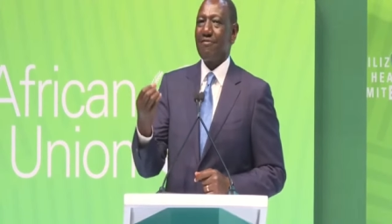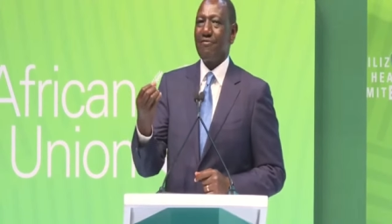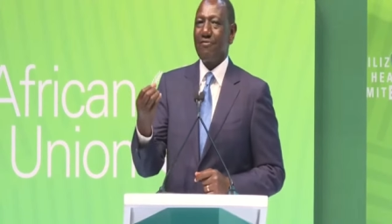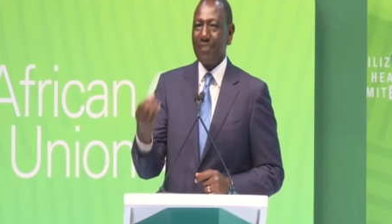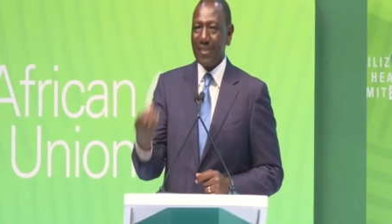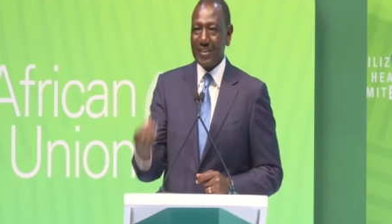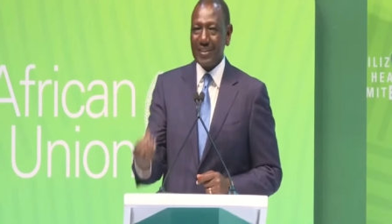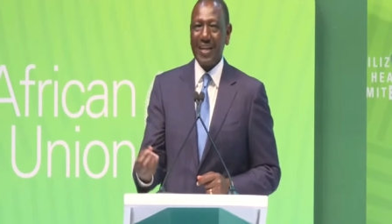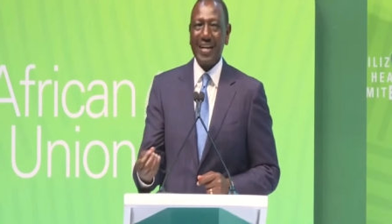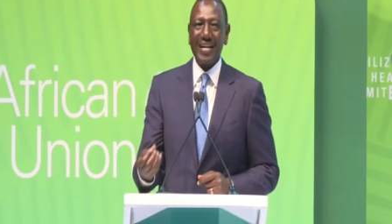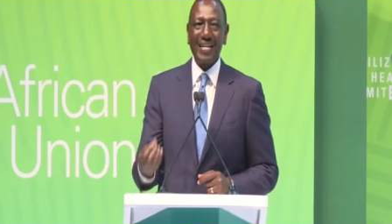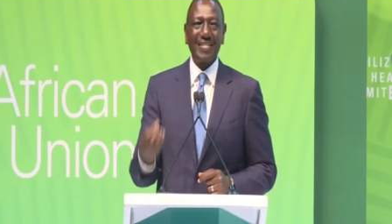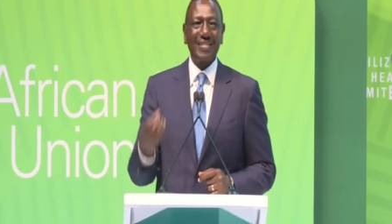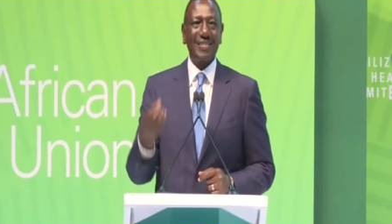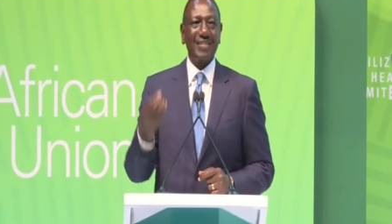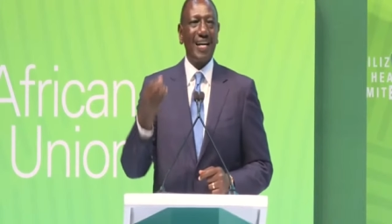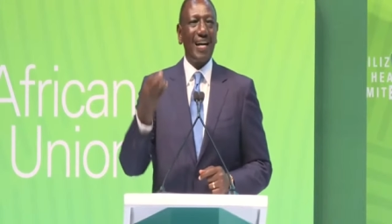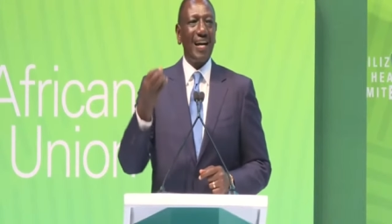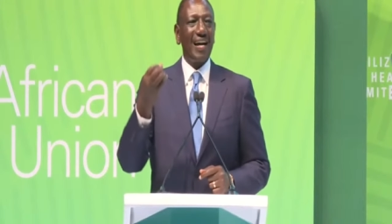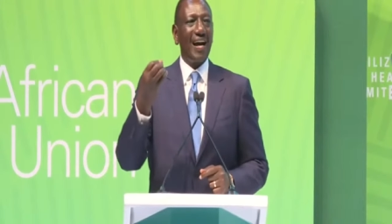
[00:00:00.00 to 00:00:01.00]

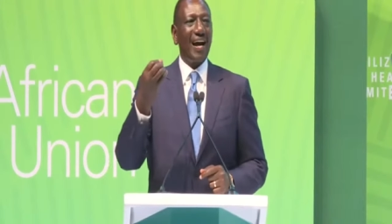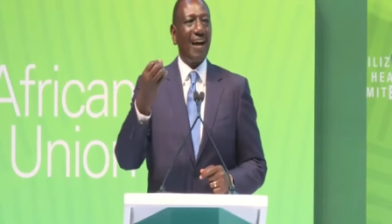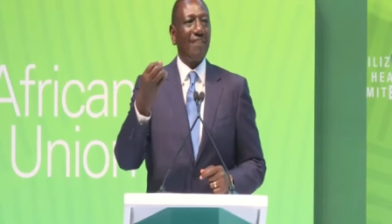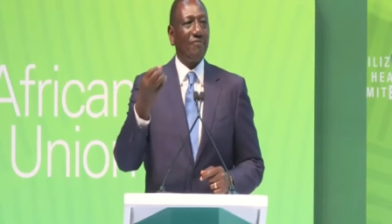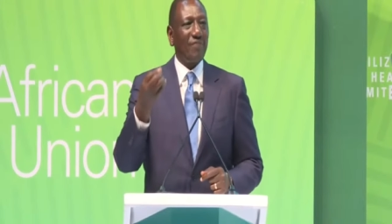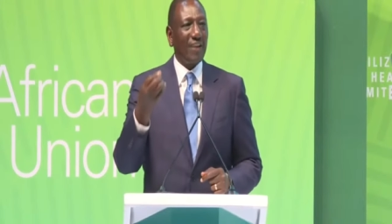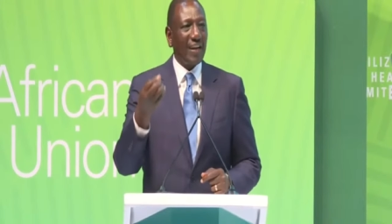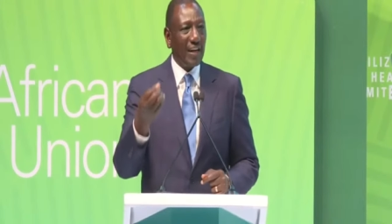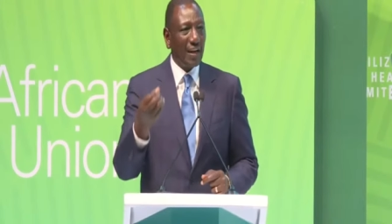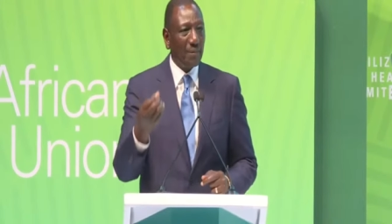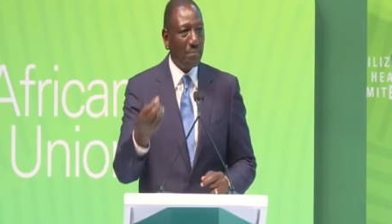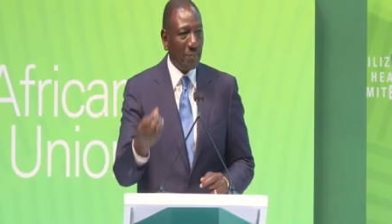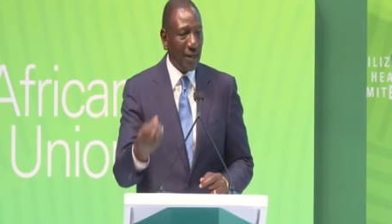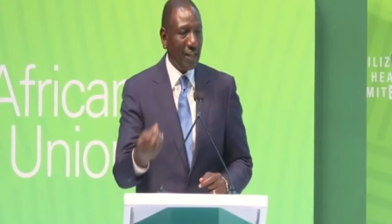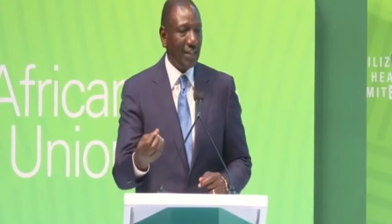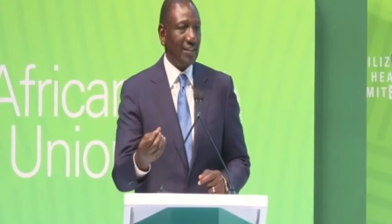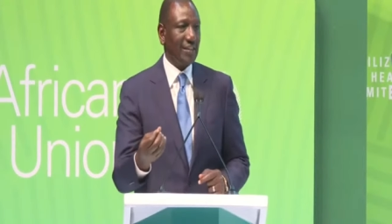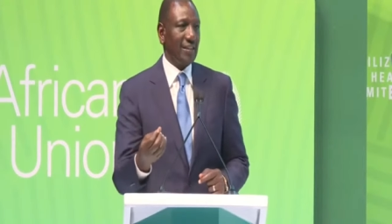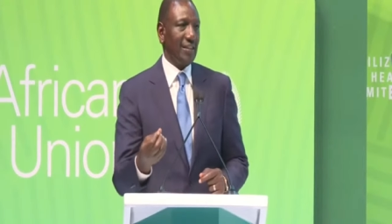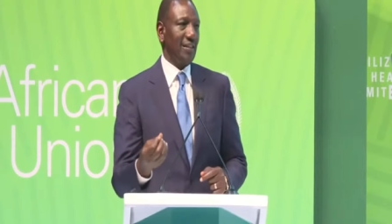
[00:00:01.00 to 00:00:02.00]
fertilizer
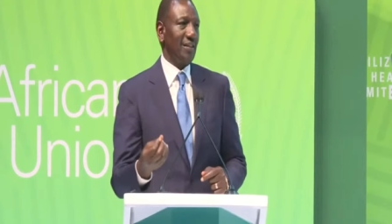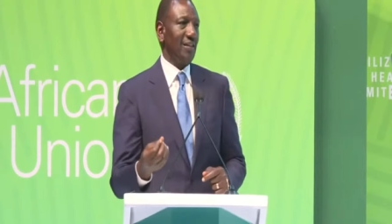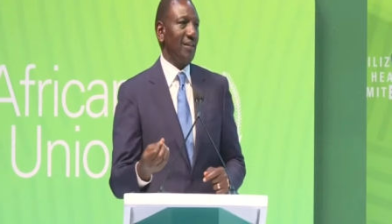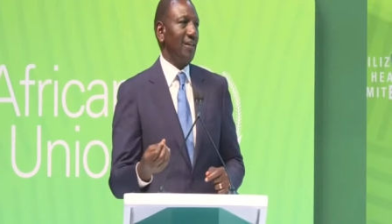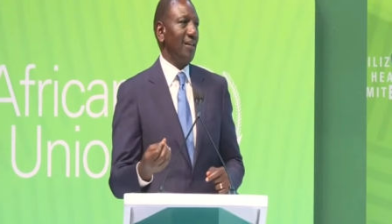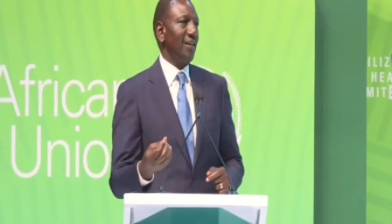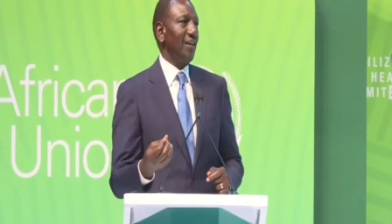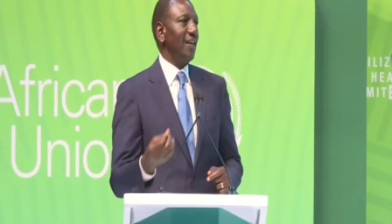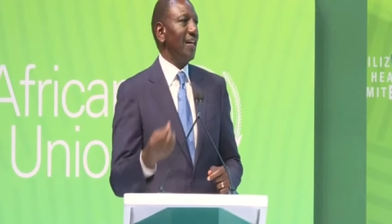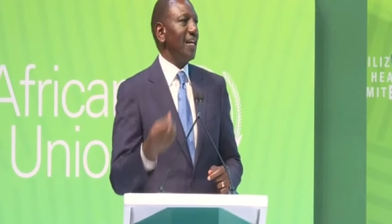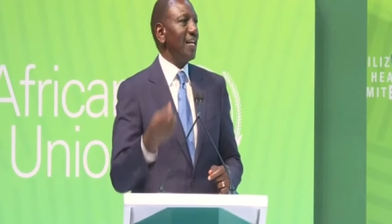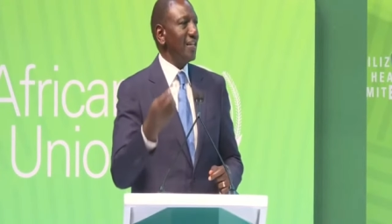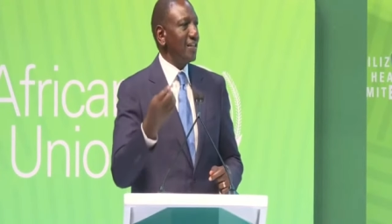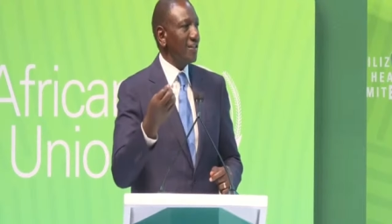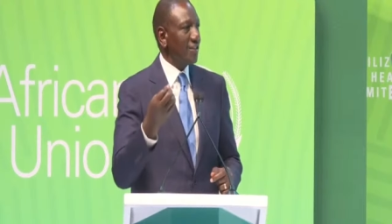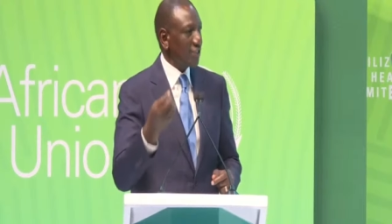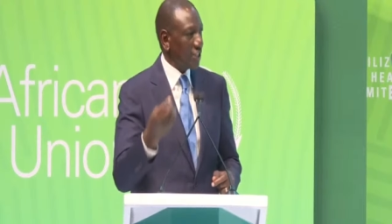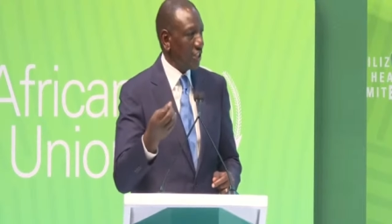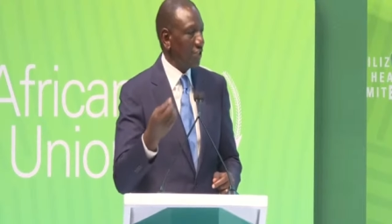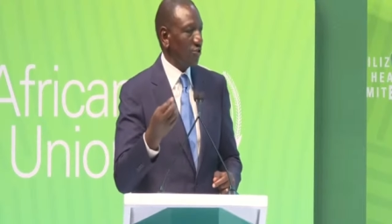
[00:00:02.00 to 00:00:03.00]
availability in
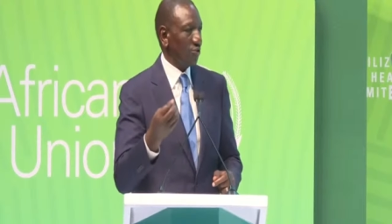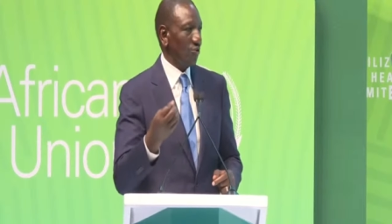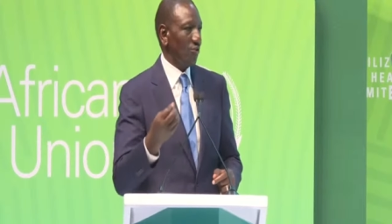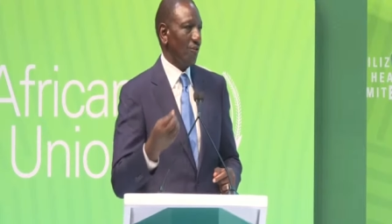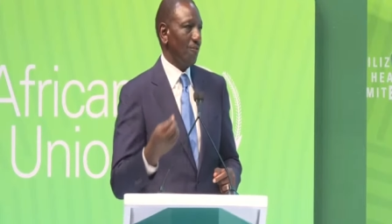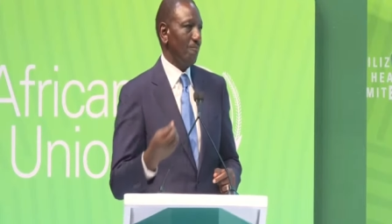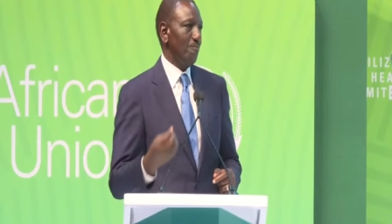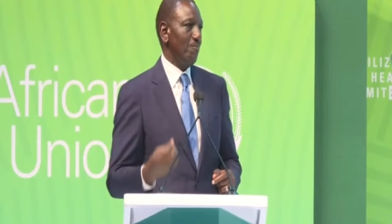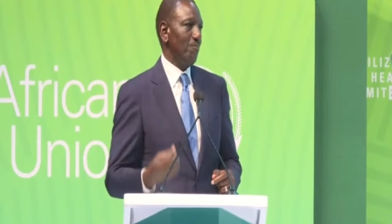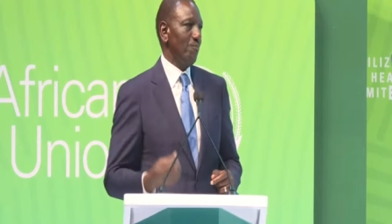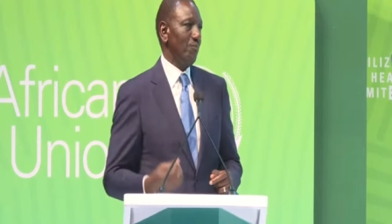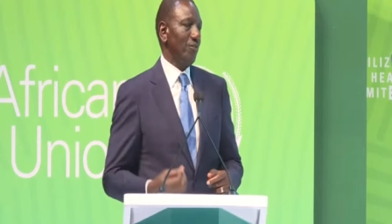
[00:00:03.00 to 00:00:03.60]
season